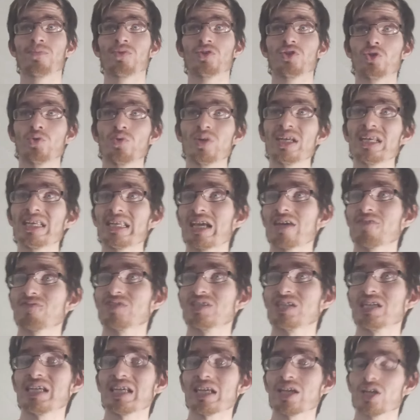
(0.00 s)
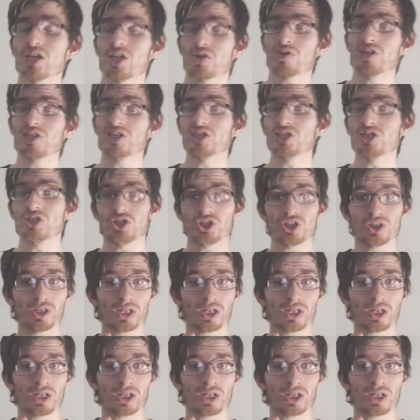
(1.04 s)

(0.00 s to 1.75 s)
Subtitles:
Doing def sync increases